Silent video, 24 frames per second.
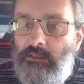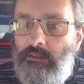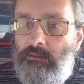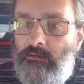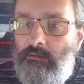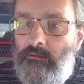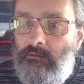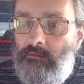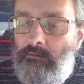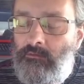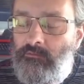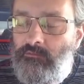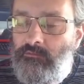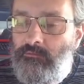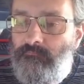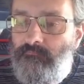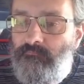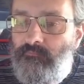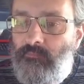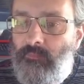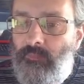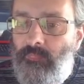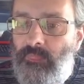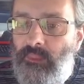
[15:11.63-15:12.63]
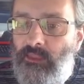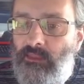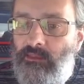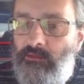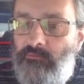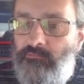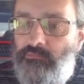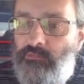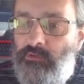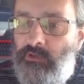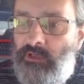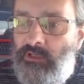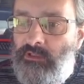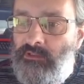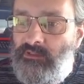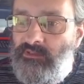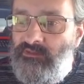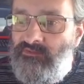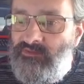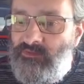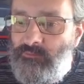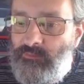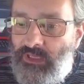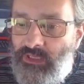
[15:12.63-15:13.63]
And if we are in
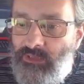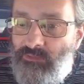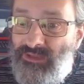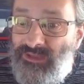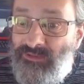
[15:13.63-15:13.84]
easy baby